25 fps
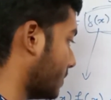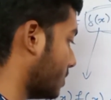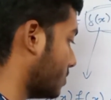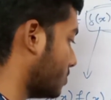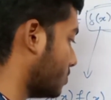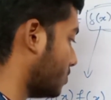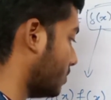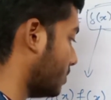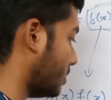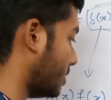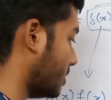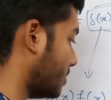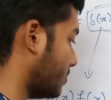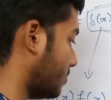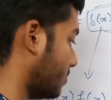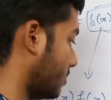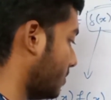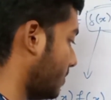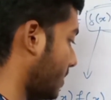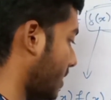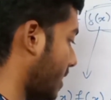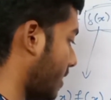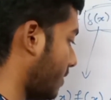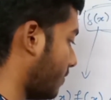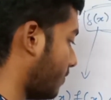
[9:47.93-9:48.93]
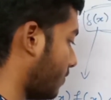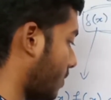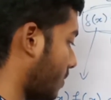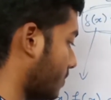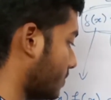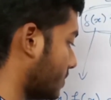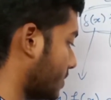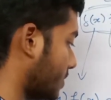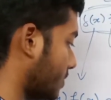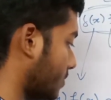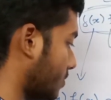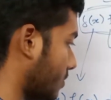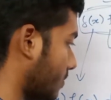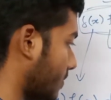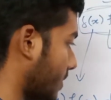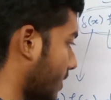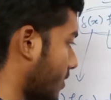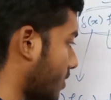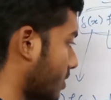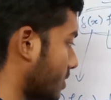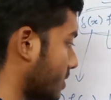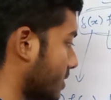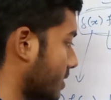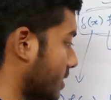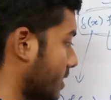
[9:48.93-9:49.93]
So this will be f of 0
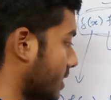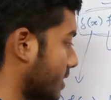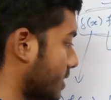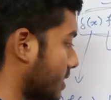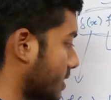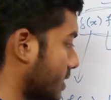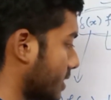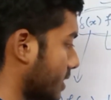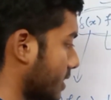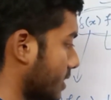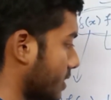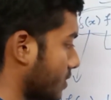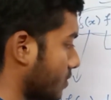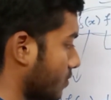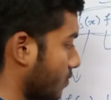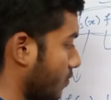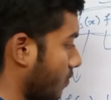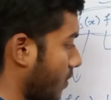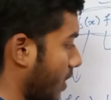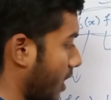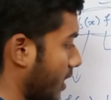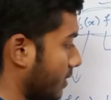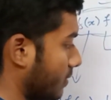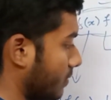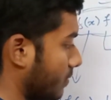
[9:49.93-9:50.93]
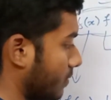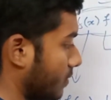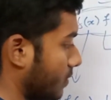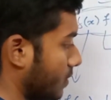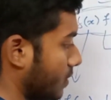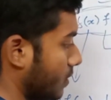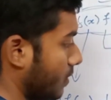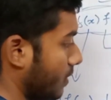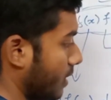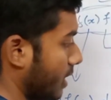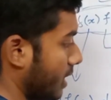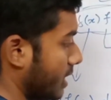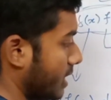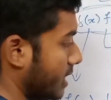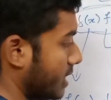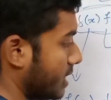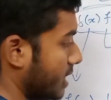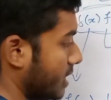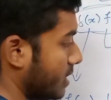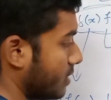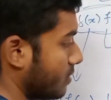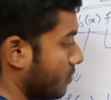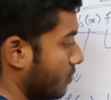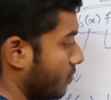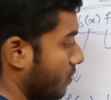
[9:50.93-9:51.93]
because this is 1. Okay, this
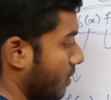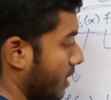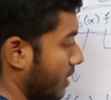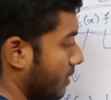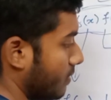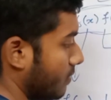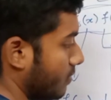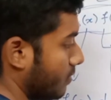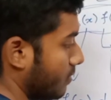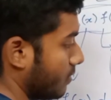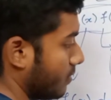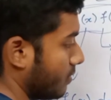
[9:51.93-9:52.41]
is 1.